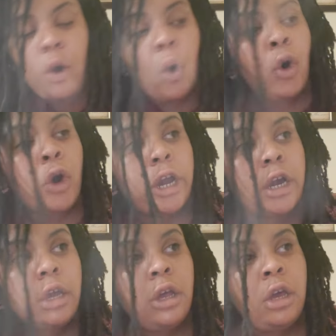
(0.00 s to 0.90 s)

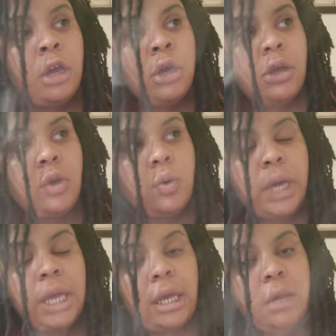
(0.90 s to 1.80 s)
or you
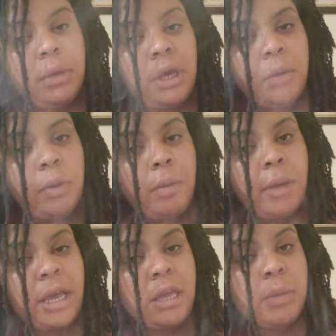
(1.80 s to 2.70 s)
can hit me up on
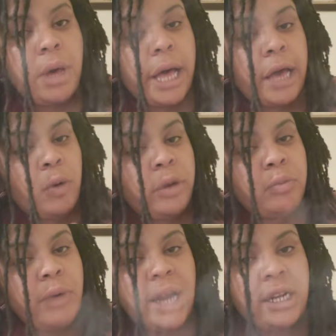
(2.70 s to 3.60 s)
my email at
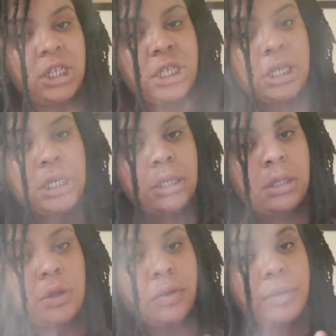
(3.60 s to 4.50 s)

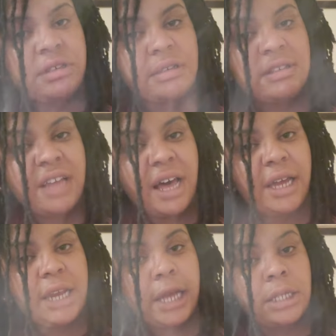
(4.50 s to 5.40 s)

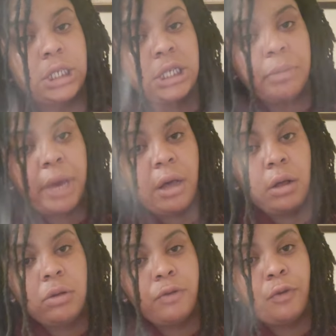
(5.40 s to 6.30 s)

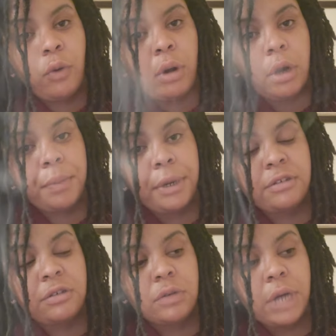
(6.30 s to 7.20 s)
queenprodigy369@gmail for
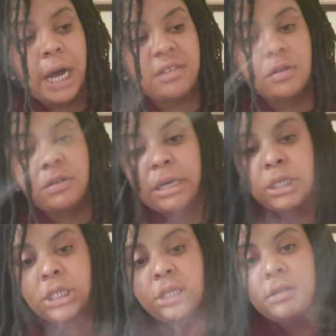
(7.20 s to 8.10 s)
personal
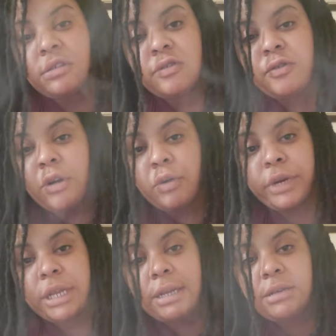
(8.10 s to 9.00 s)
consultations for
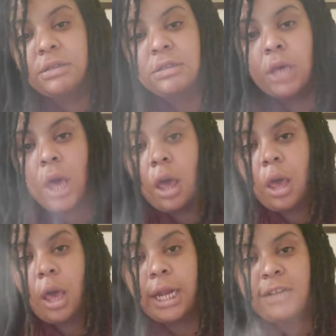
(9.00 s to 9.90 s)
readings.
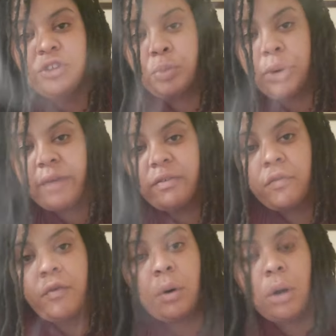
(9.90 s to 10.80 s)
And I do private
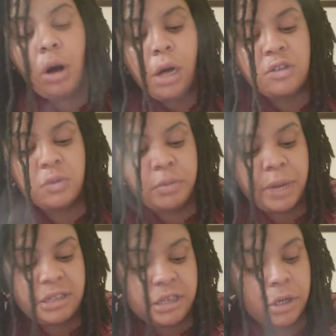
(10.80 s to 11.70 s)
phone calls with
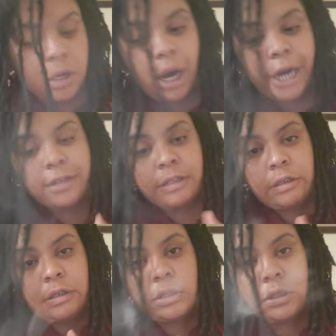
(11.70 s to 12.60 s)
my tarot cards.
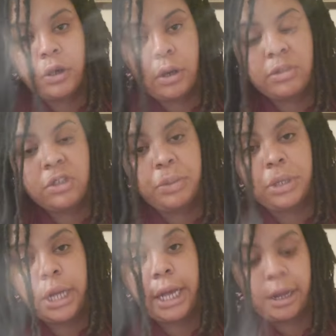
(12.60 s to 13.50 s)
So I'm just
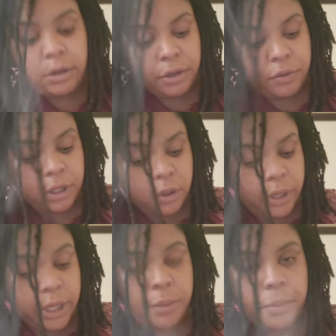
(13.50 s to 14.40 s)
putting that out there really quick.